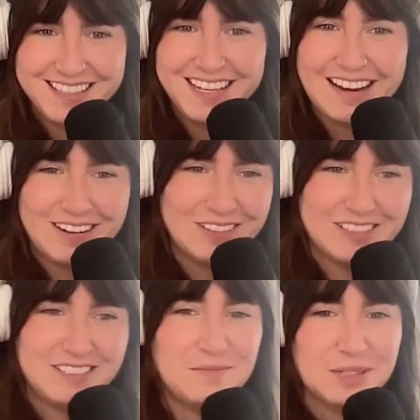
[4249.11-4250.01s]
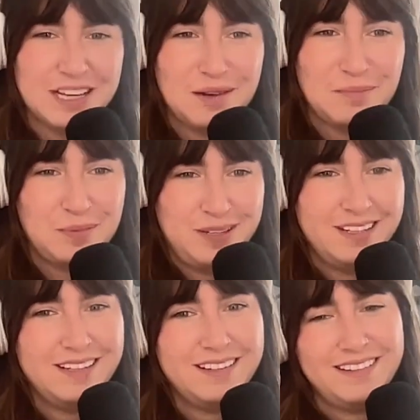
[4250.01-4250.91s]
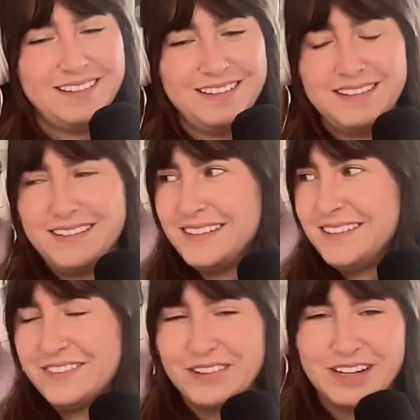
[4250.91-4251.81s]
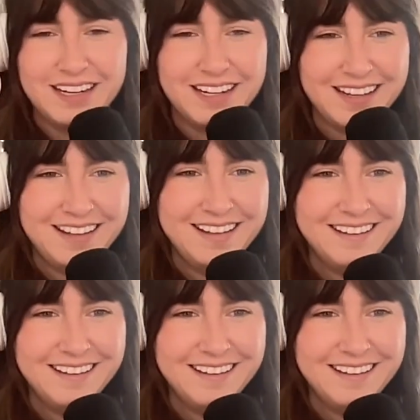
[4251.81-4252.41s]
get all jumbled up reading.